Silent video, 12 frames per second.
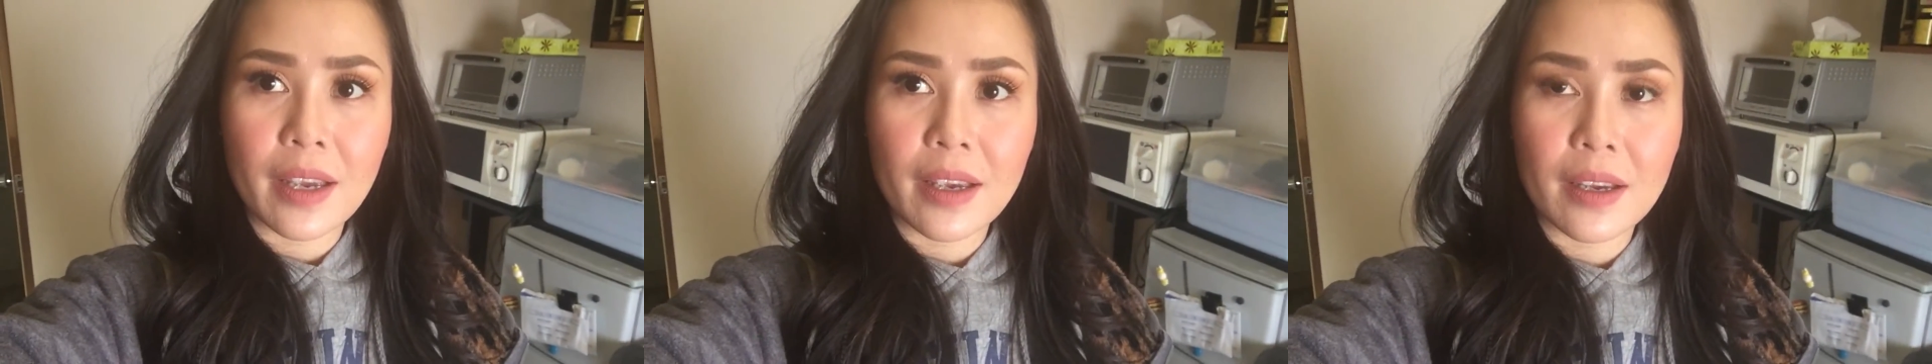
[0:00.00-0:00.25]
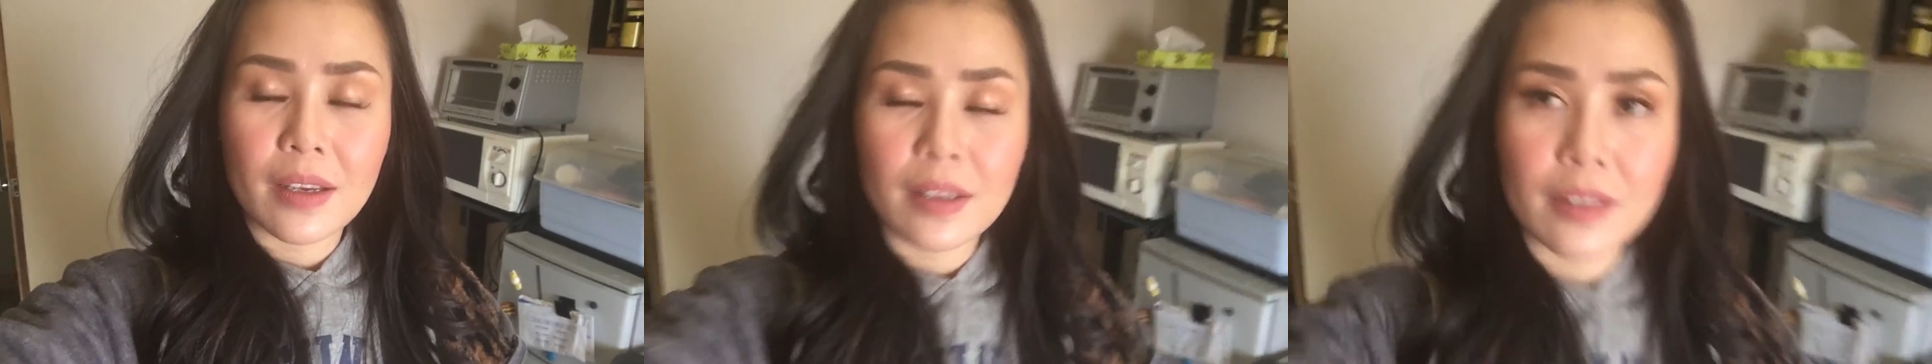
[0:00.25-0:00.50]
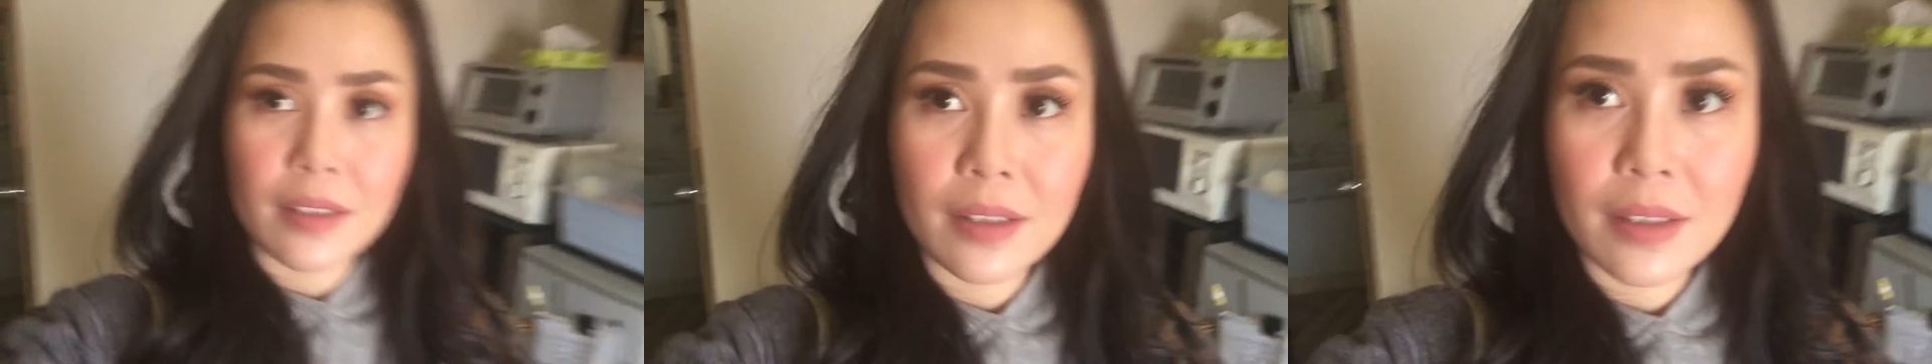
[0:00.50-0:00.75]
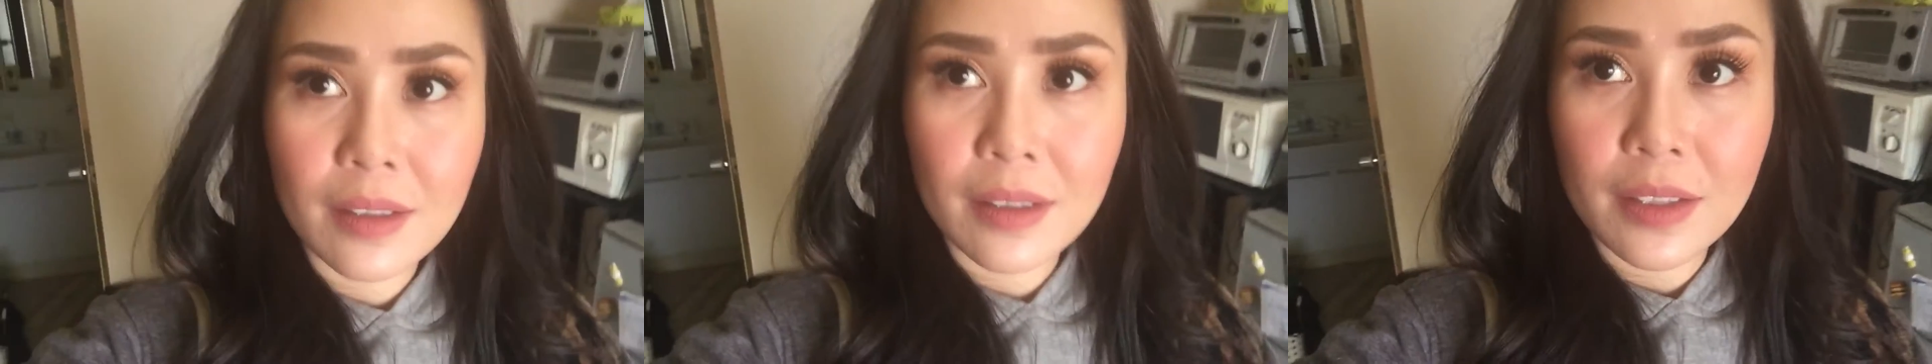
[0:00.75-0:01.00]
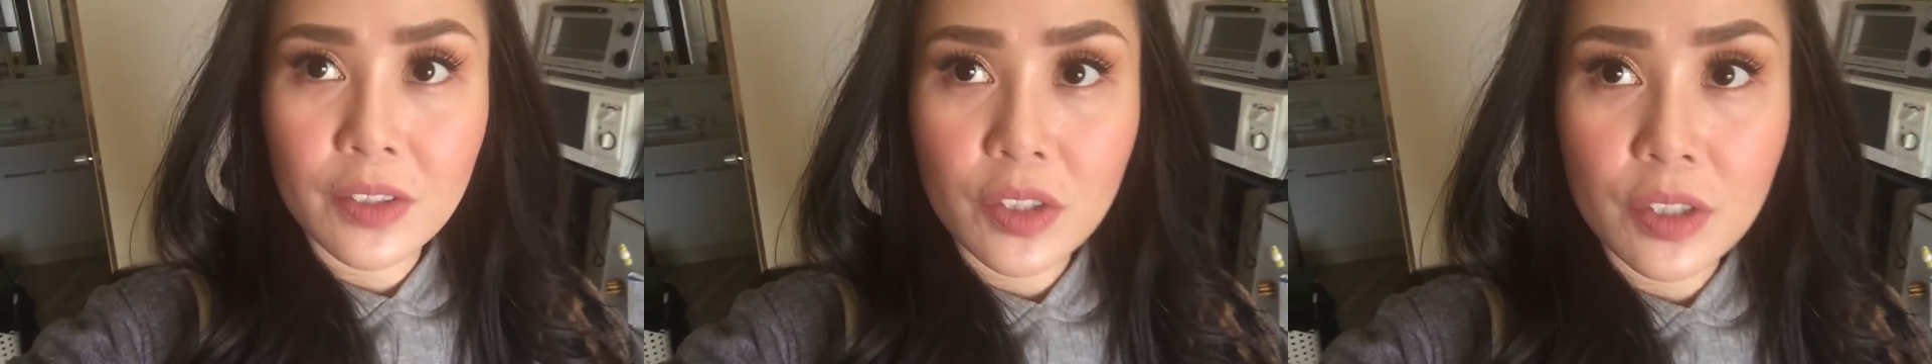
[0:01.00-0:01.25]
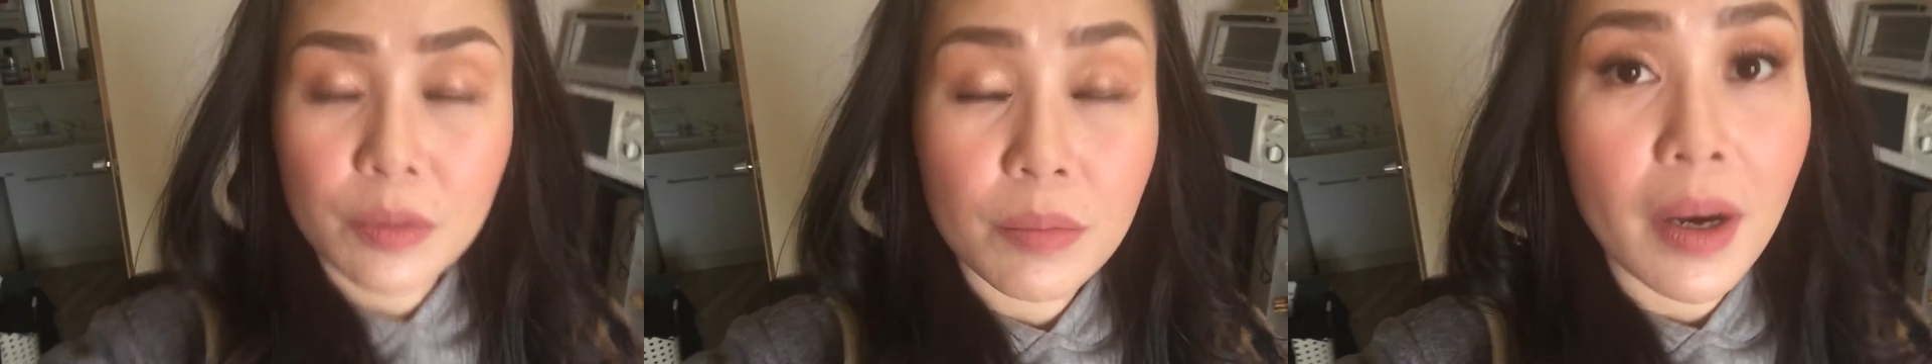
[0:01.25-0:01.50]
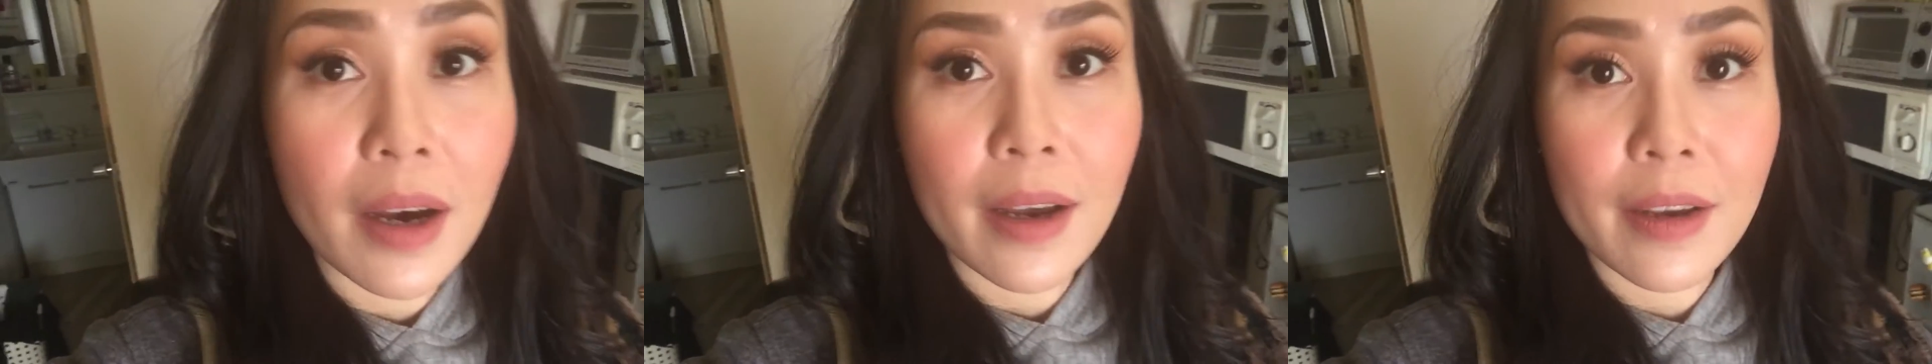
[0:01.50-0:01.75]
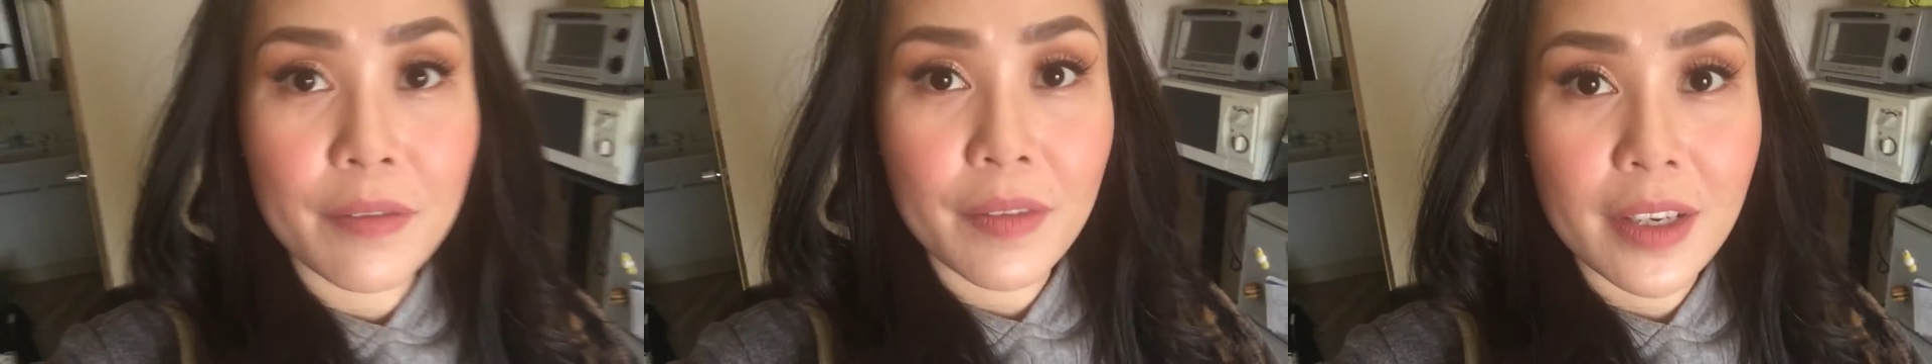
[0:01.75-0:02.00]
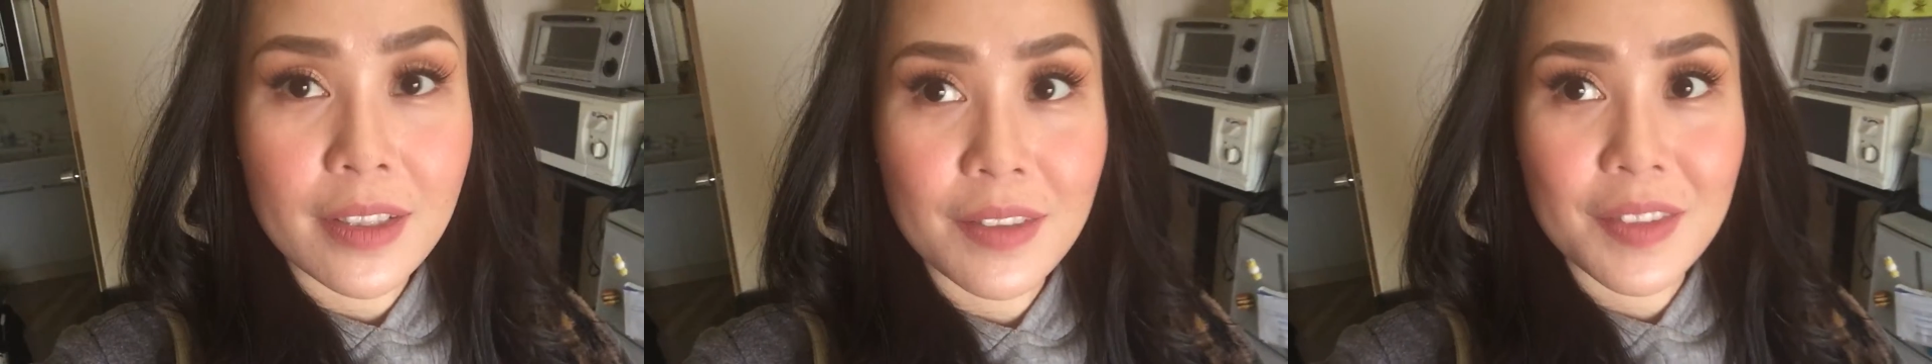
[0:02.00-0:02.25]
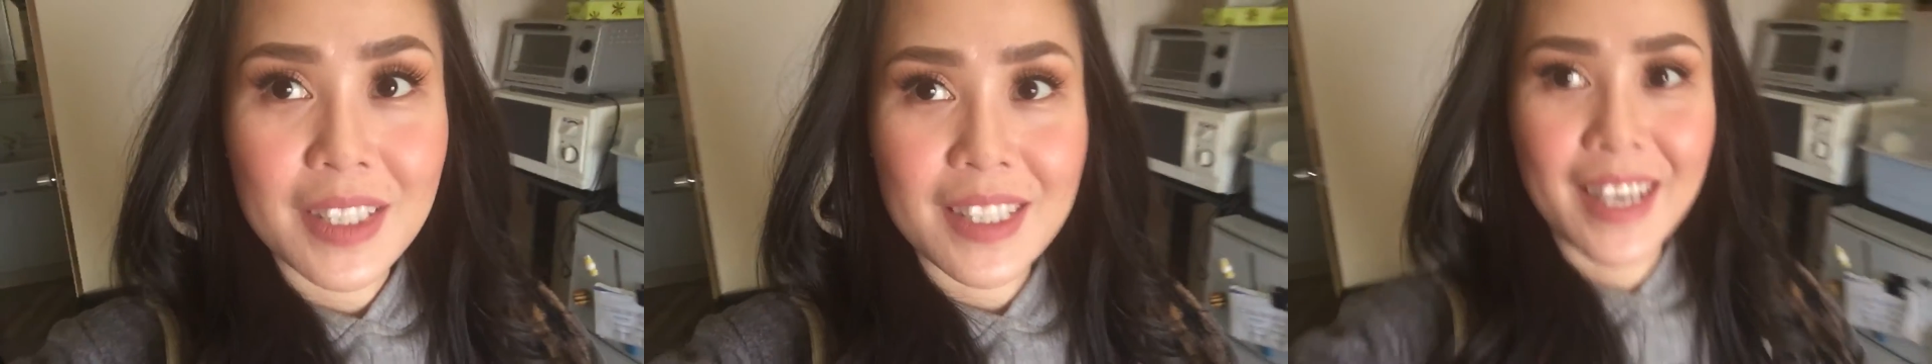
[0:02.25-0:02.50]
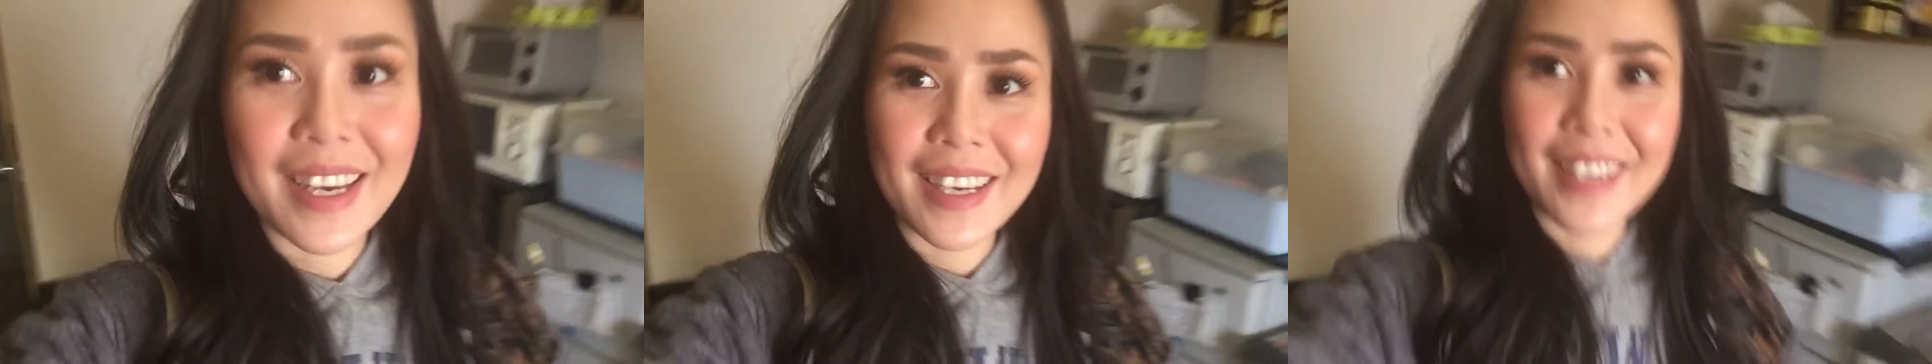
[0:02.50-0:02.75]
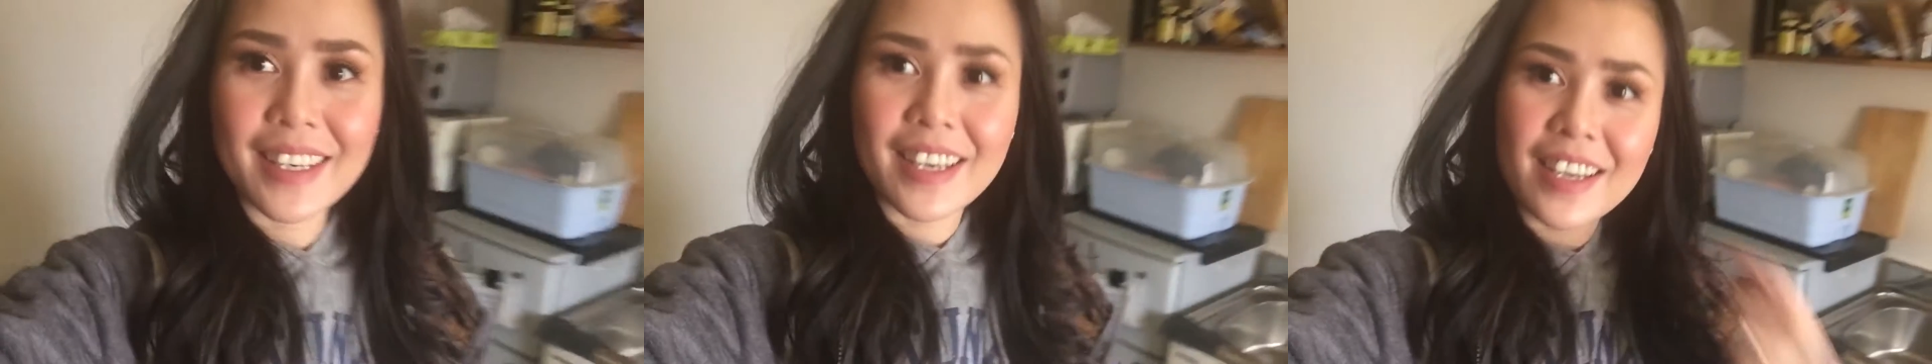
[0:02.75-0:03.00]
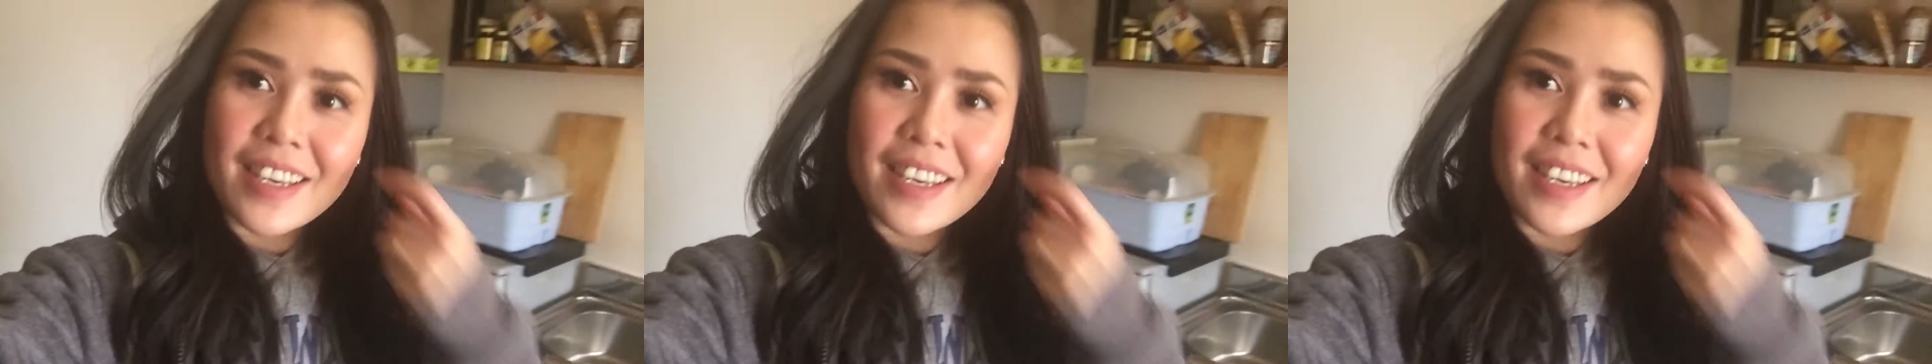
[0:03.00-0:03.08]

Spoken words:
and this is my face of the day.